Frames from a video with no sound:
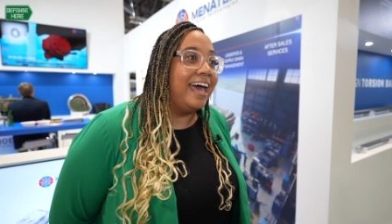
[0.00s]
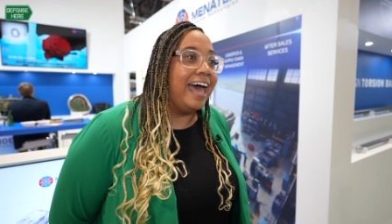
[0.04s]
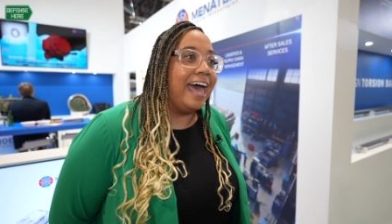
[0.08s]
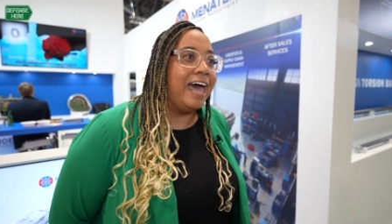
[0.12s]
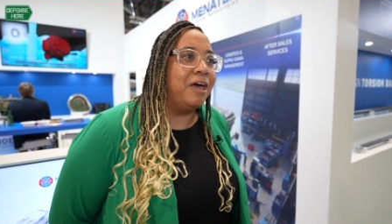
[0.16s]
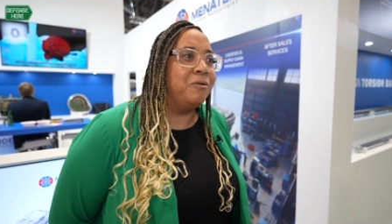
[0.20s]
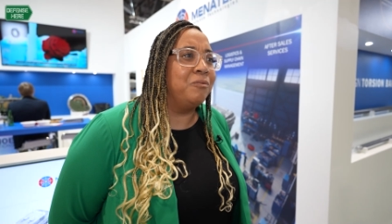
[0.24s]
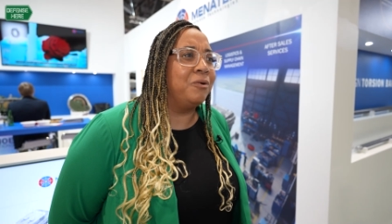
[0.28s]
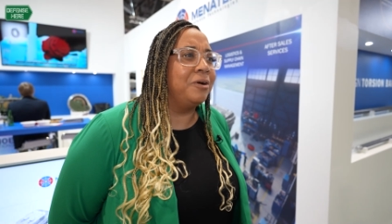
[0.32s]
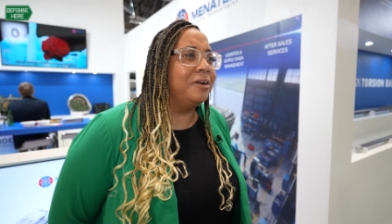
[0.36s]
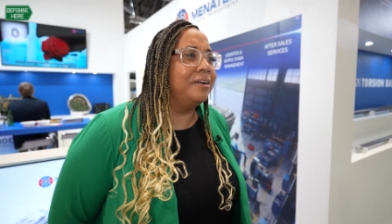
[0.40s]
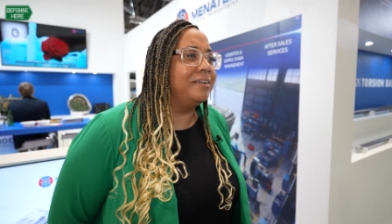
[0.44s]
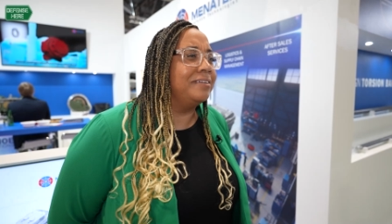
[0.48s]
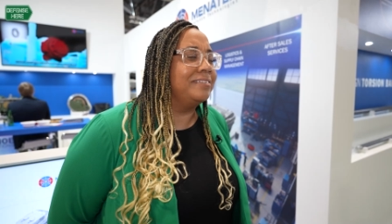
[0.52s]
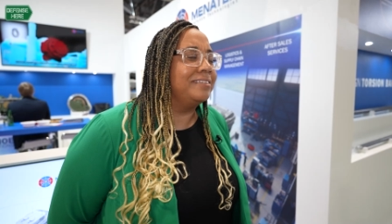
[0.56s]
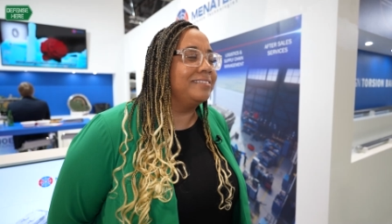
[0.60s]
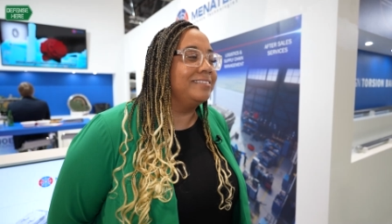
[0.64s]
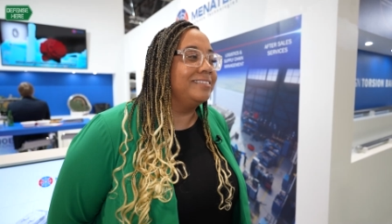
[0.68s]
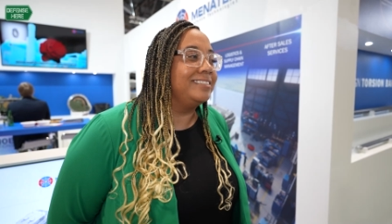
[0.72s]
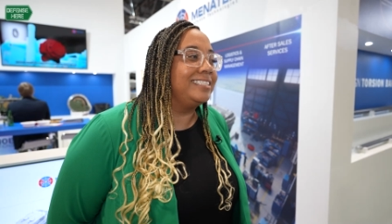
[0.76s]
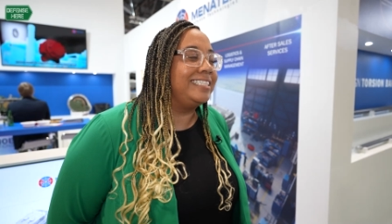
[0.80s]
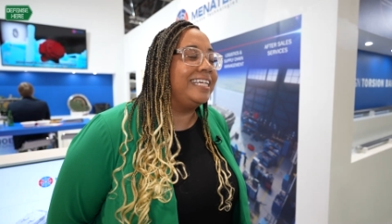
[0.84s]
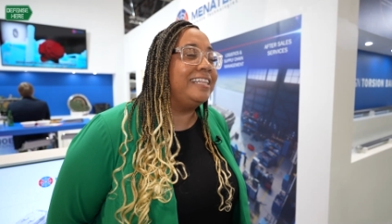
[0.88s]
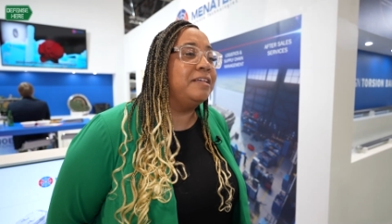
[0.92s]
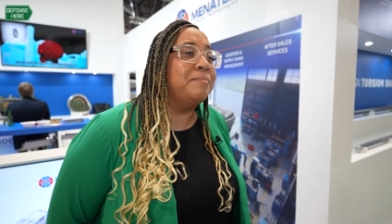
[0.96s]
and we
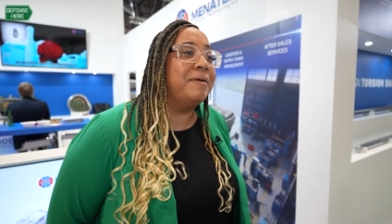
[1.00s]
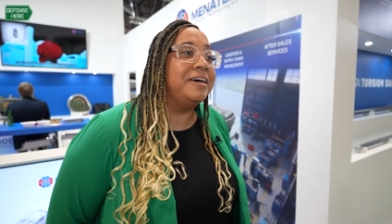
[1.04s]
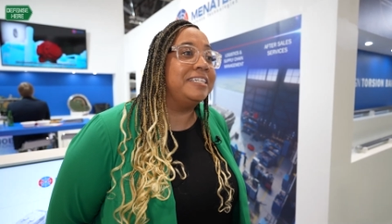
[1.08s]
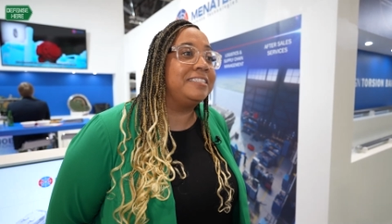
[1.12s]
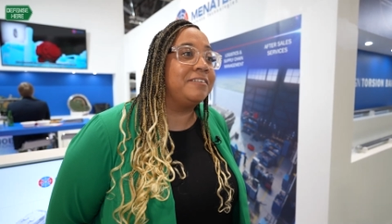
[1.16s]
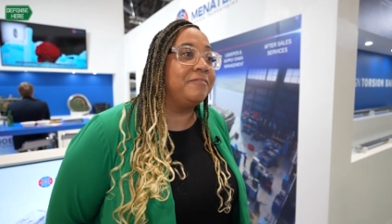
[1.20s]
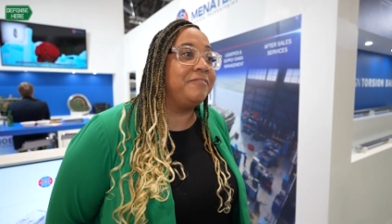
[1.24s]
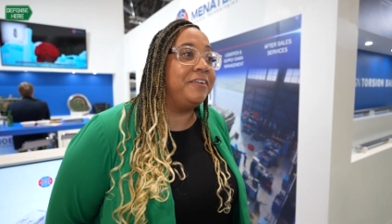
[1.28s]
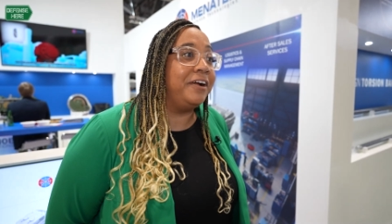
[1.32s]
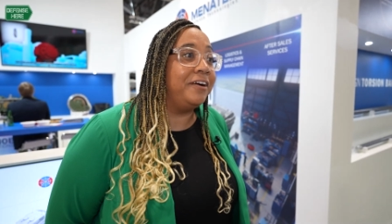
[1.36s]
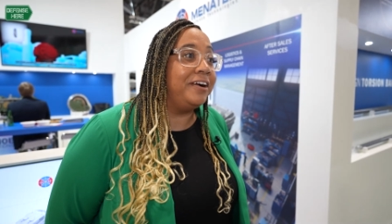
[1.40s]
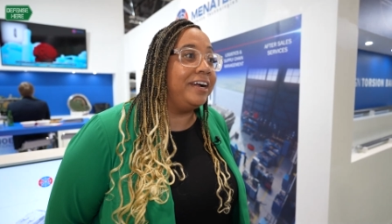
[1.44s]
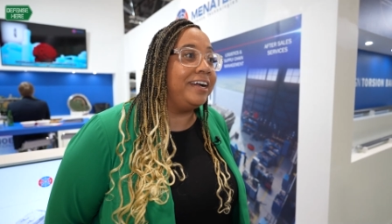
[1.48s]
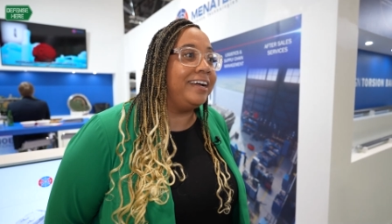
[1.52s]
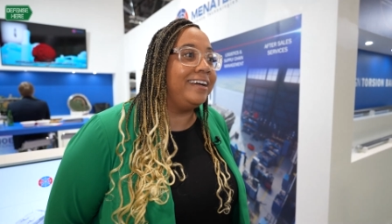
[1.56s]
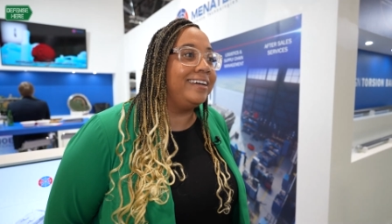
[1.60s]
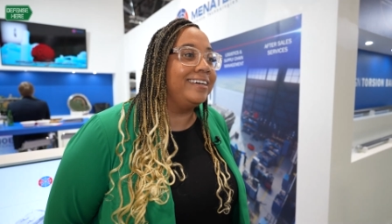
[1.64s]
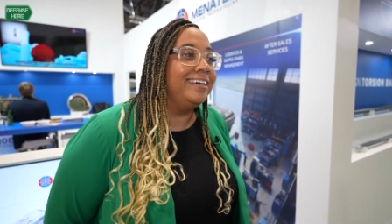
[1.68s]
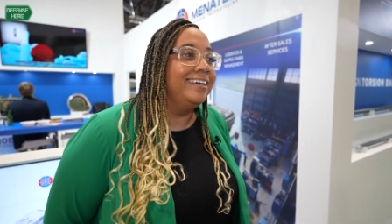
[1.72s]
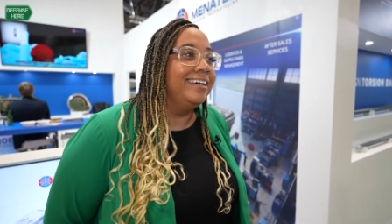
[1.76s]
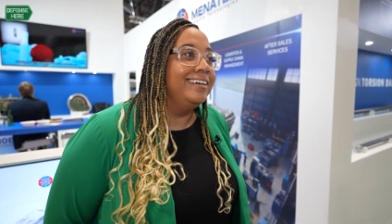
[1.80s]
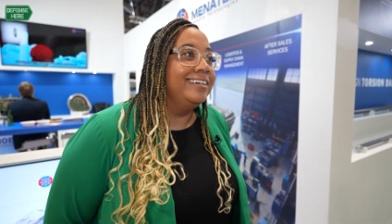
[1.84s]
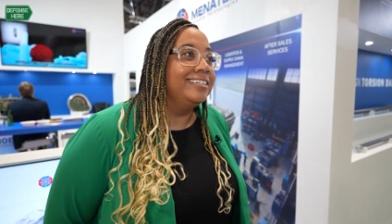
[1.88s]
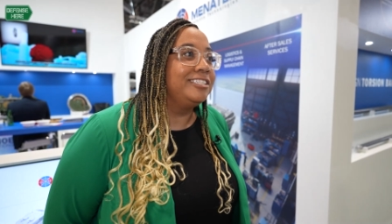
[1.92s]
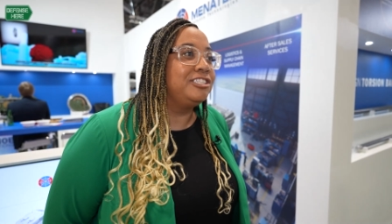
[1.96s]
see them as a very
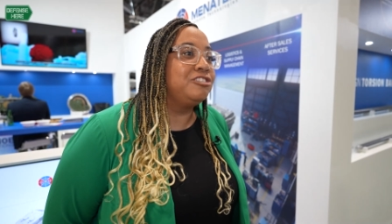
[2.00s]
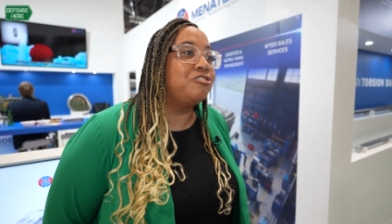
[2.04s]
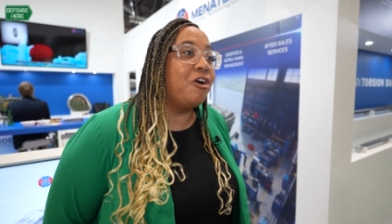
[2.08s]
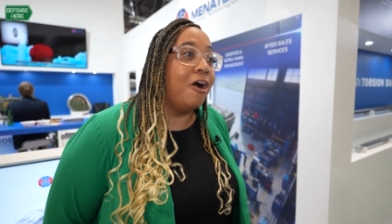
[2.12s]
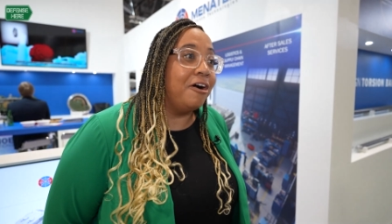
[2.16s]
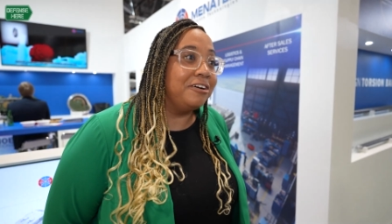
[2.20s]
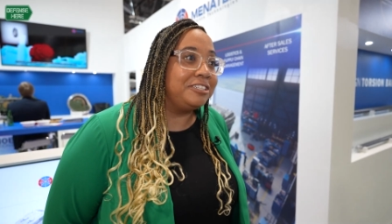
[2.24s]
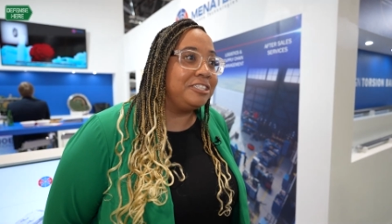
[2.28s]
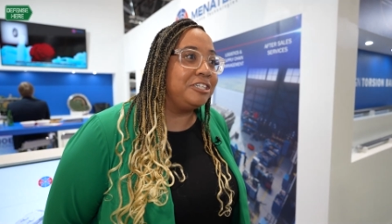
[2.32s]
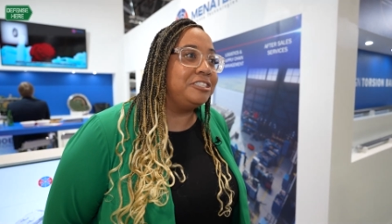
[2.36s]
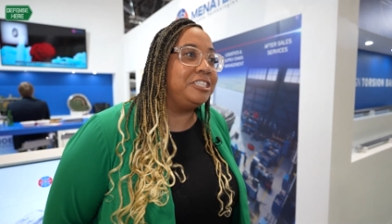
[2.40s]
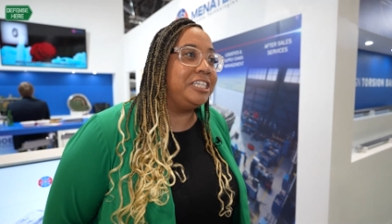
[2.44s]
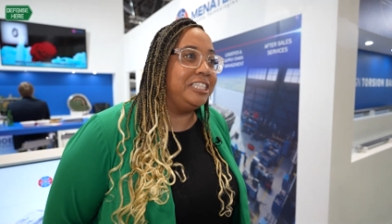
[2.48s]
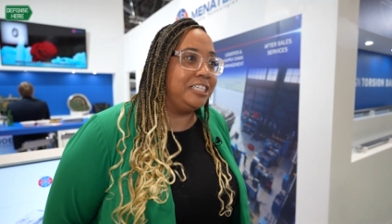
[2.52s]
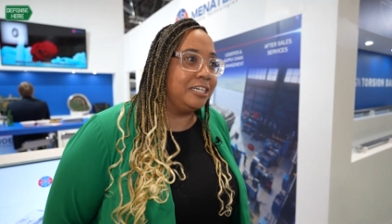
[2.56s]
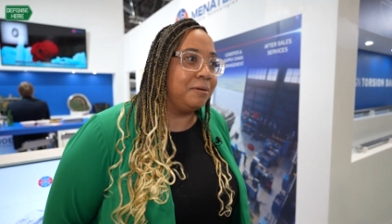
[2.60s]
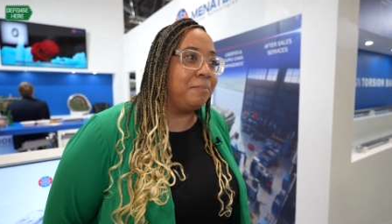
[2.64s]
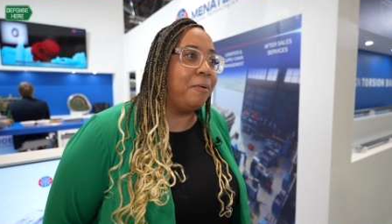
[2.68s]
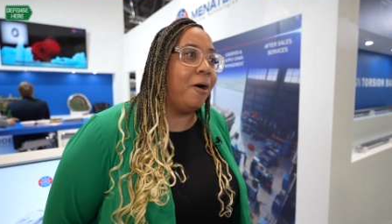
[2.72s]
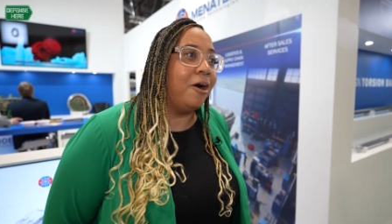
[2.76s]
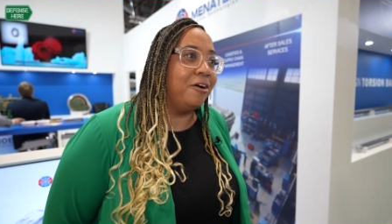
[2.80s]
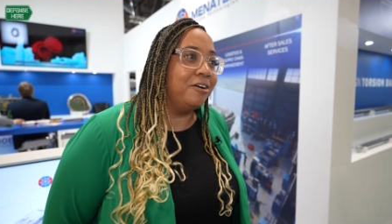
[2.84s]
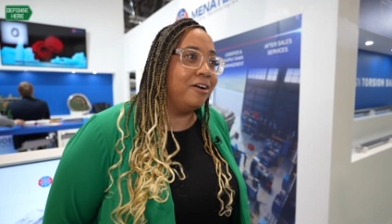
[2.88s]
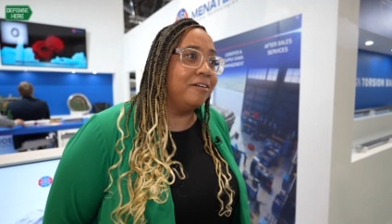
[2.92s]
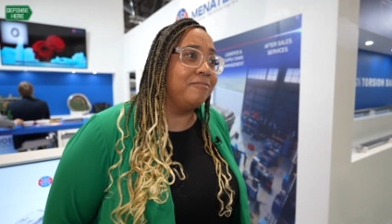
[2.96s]
strong strategic
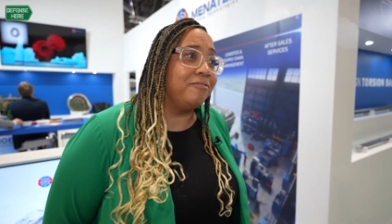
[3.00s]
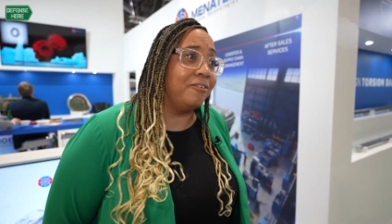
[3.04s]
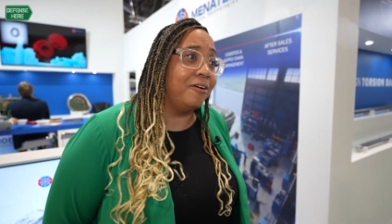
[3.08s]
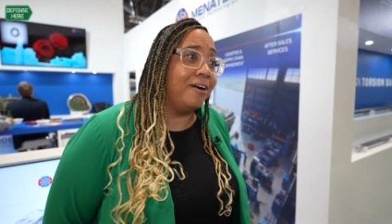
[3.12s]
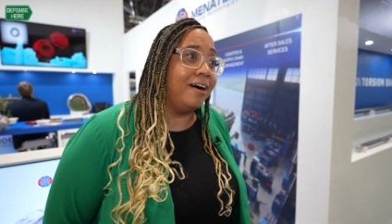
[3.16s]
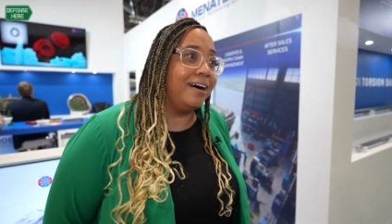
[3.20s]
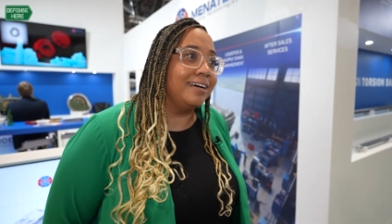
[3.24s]
partner for